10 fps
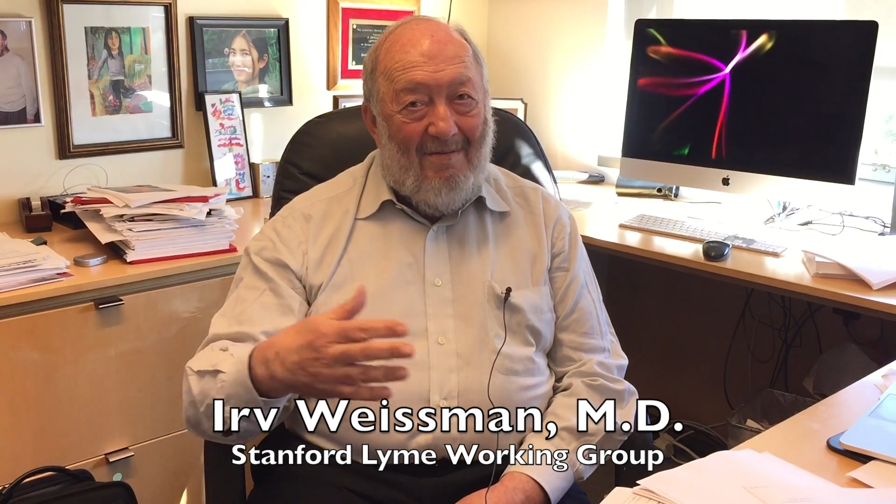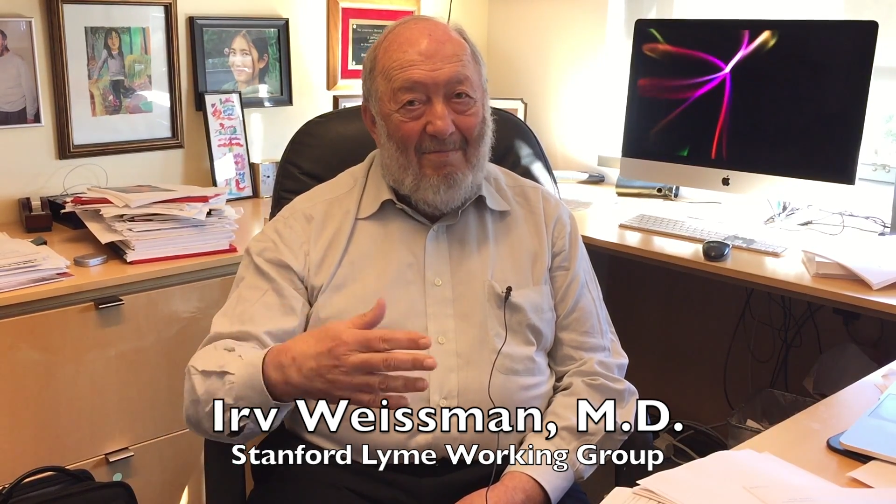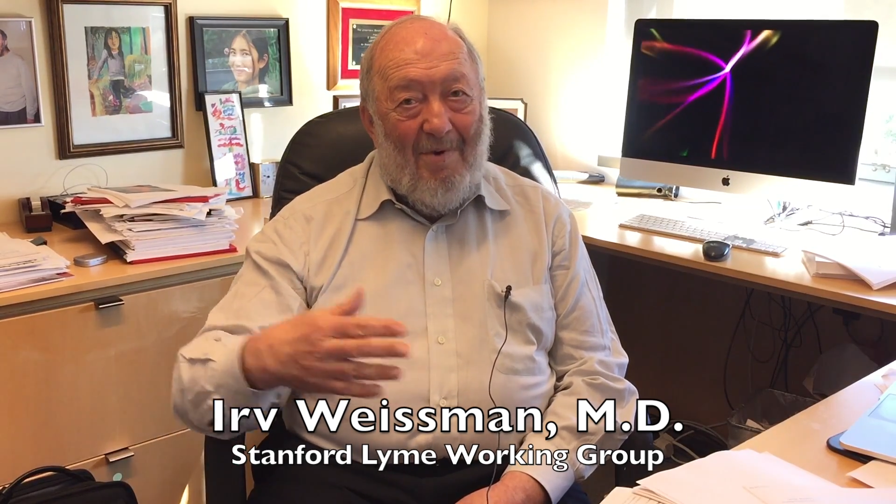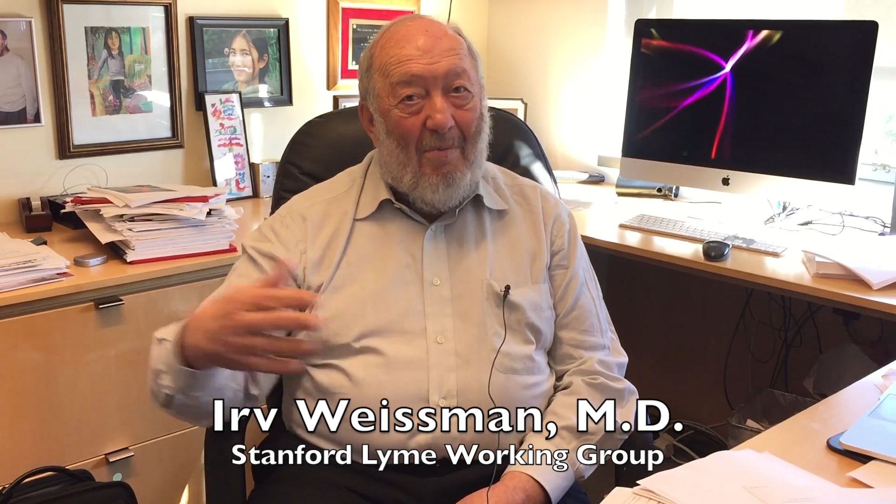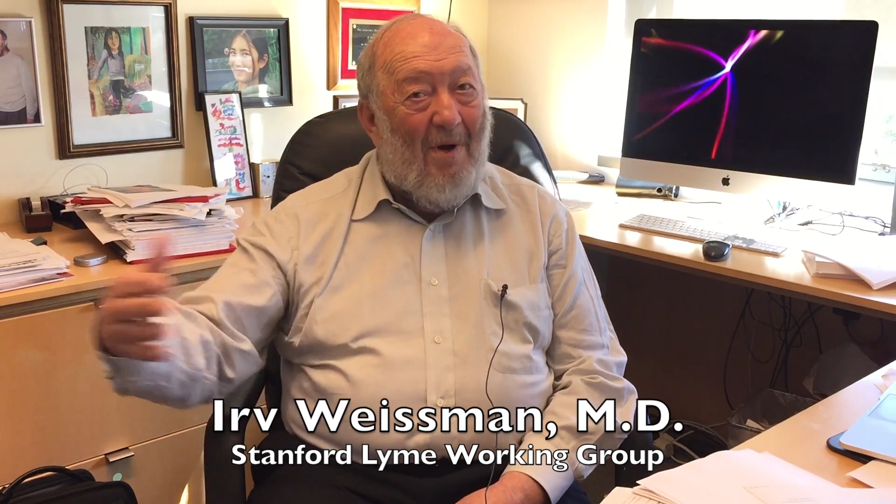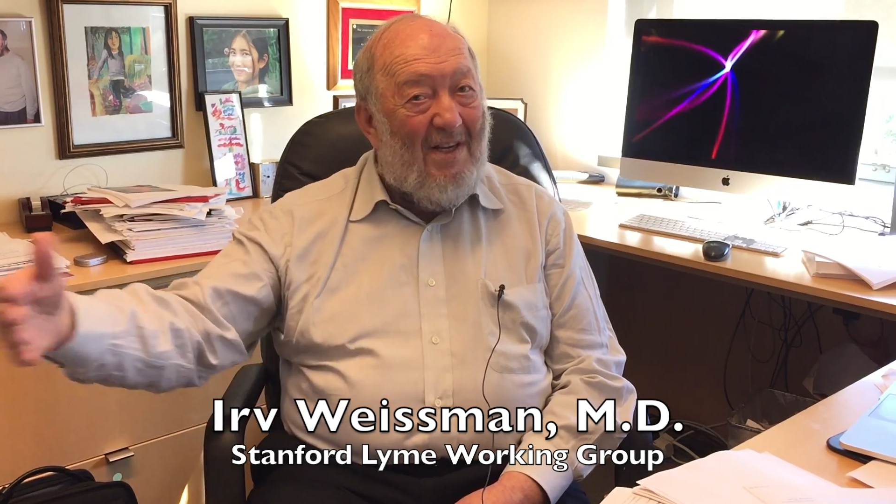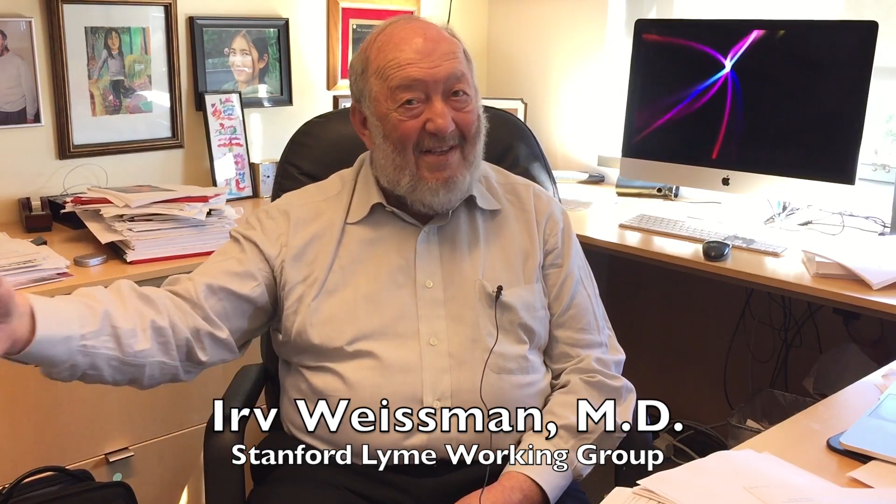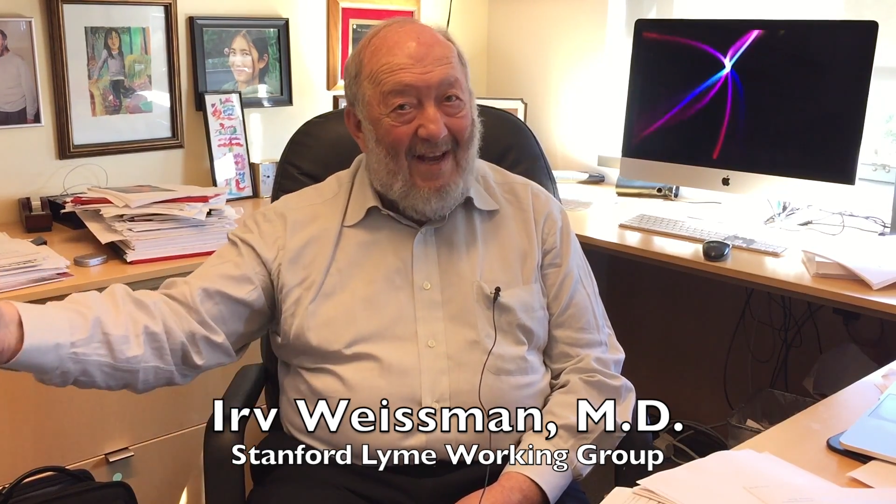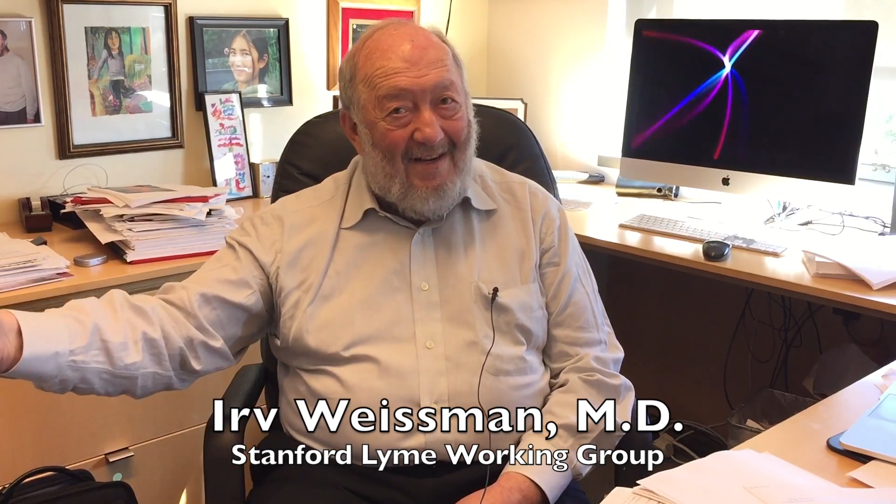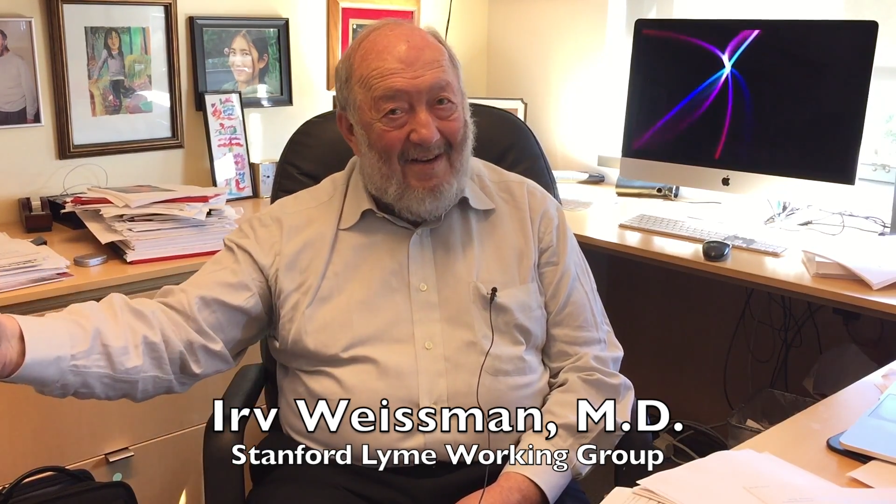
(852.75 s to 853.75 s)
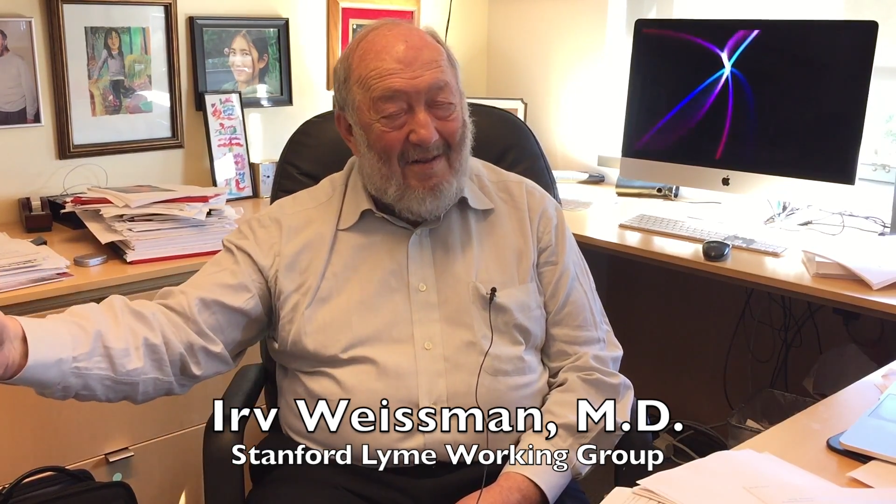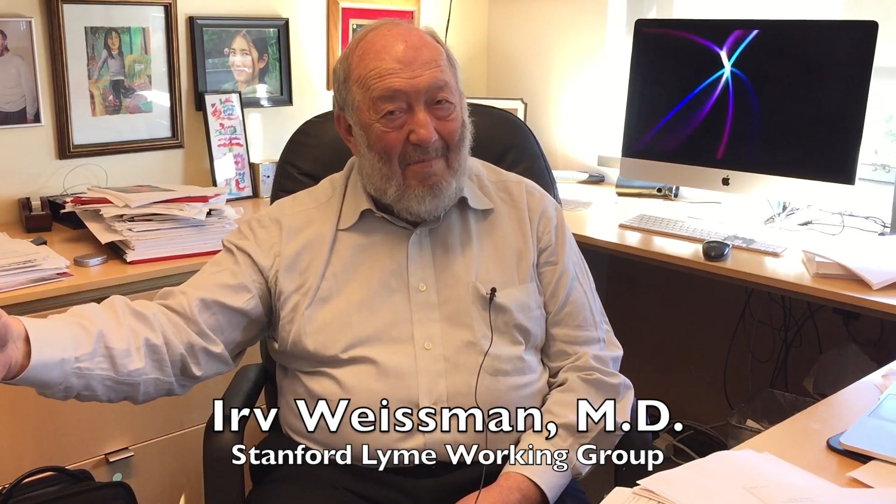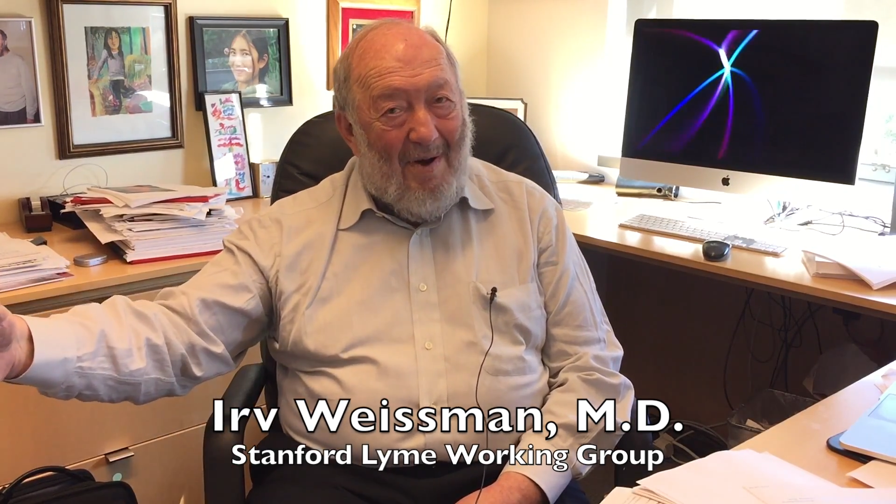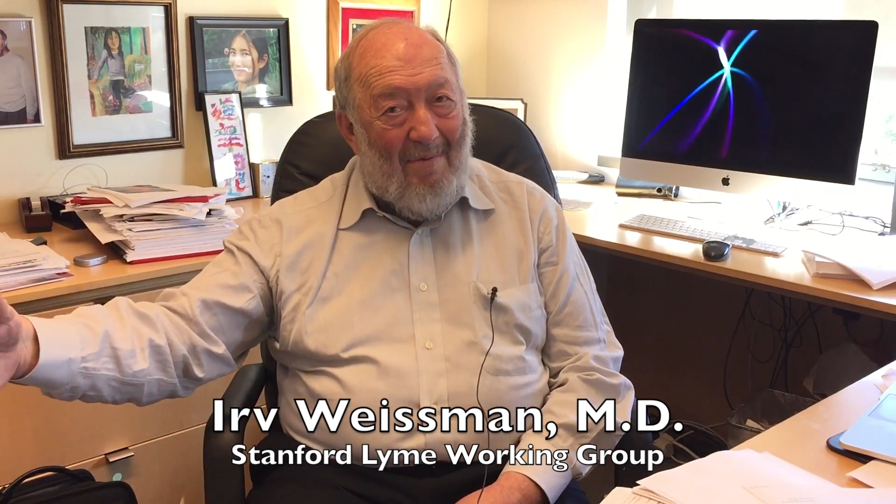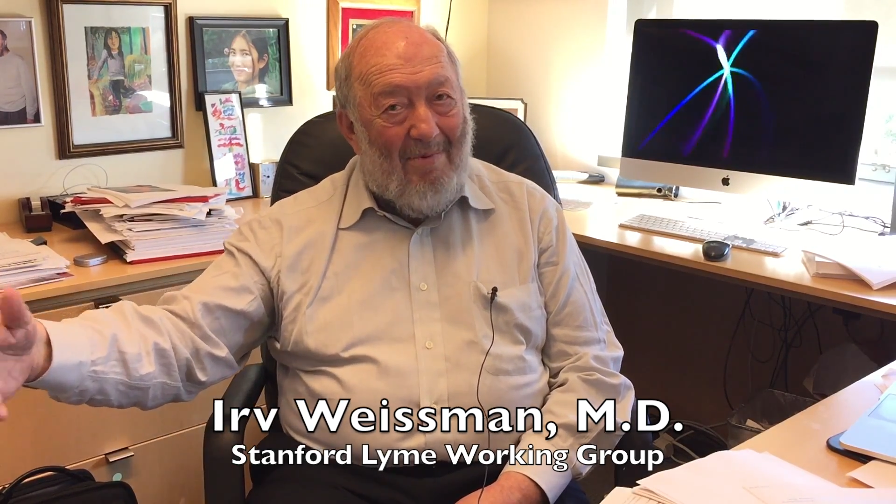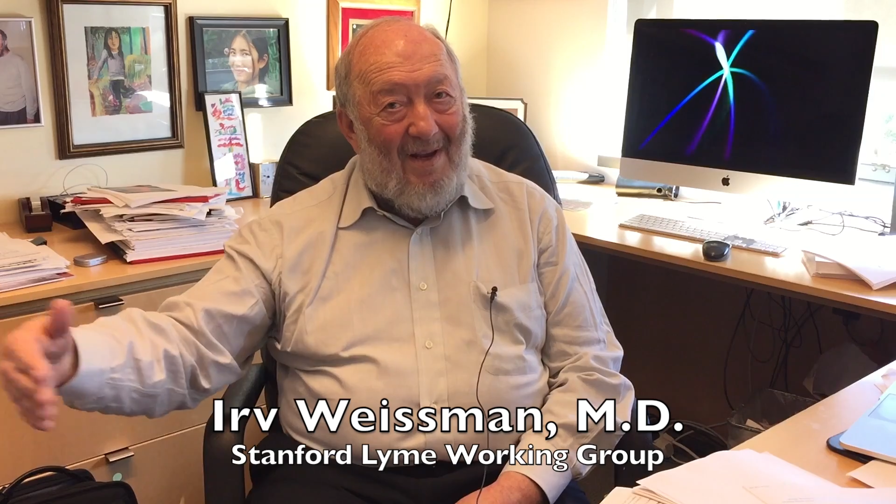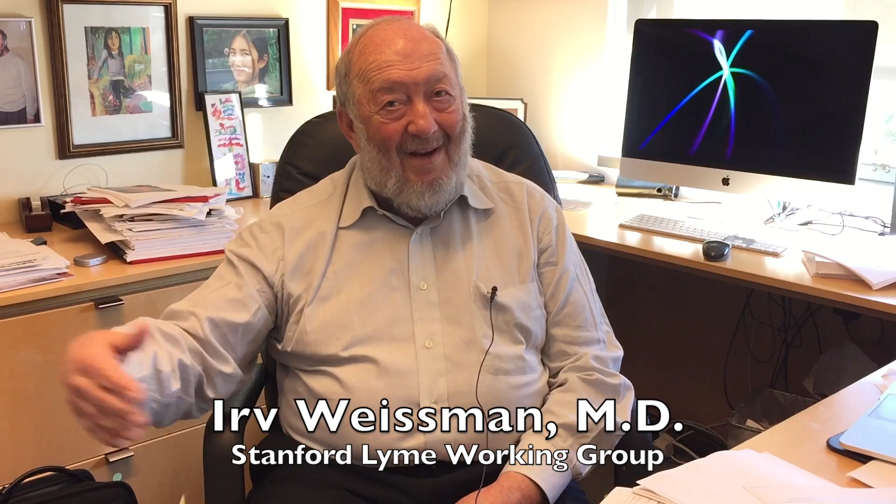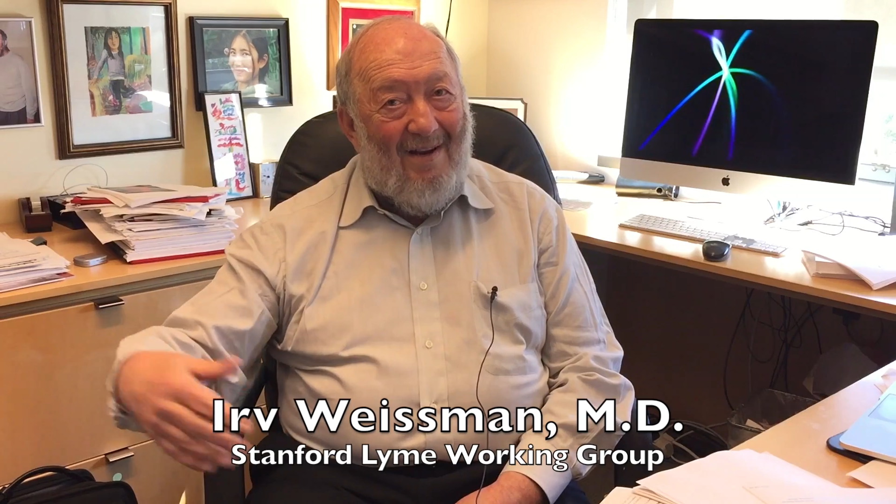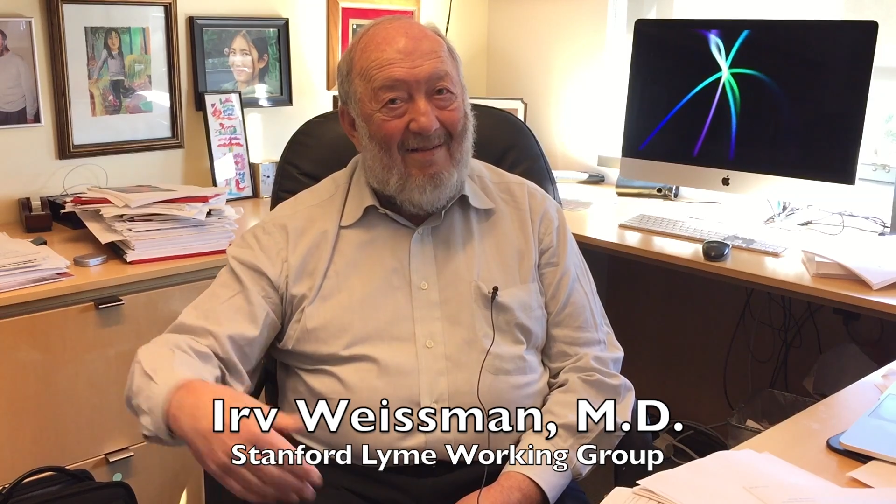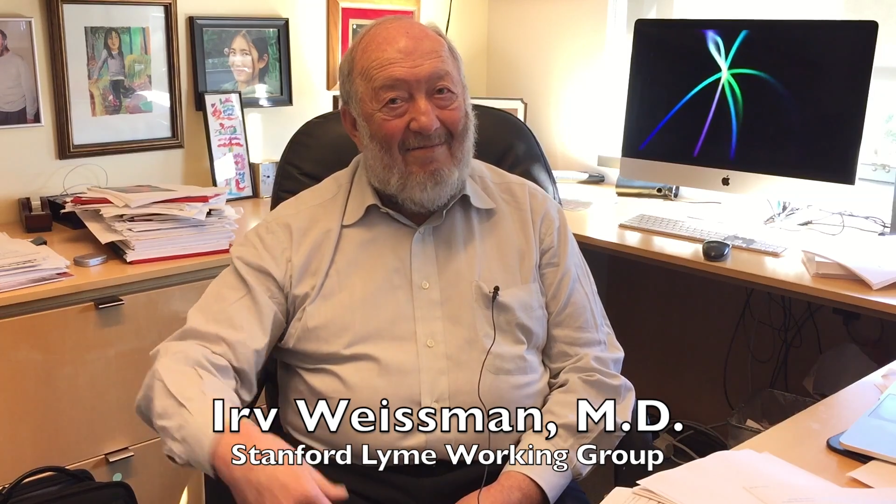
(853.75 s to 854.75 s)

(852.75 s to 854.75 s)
But we said to the public,